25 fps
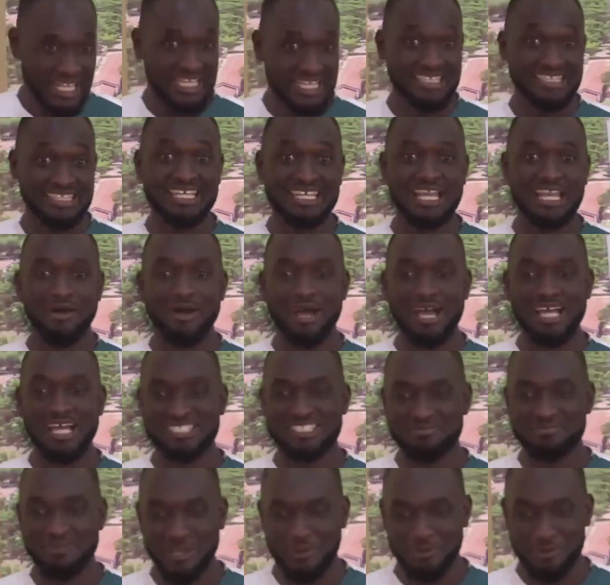Then I'll ask
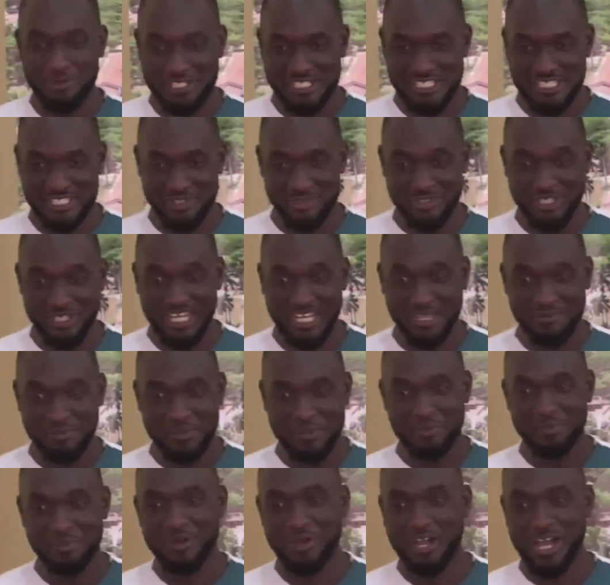my question so that the
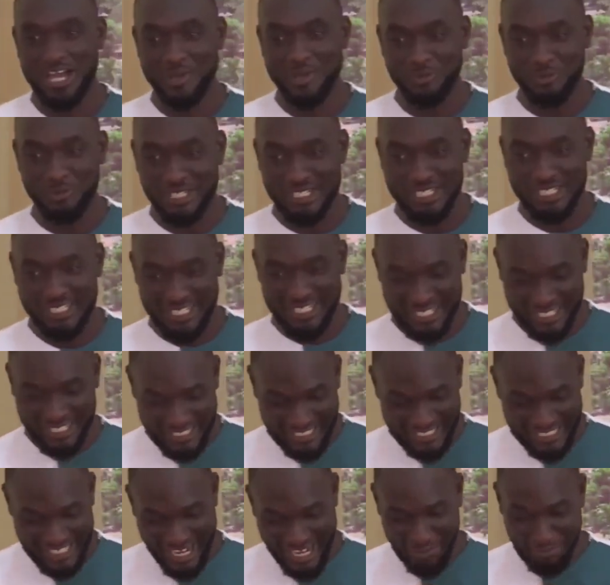people can win
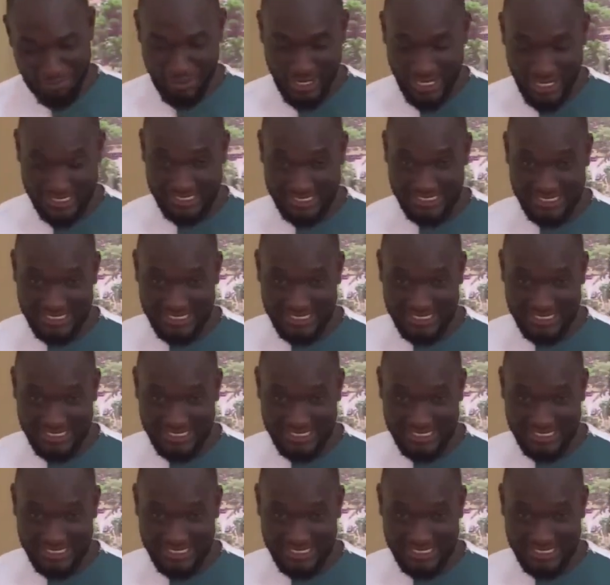their prizes.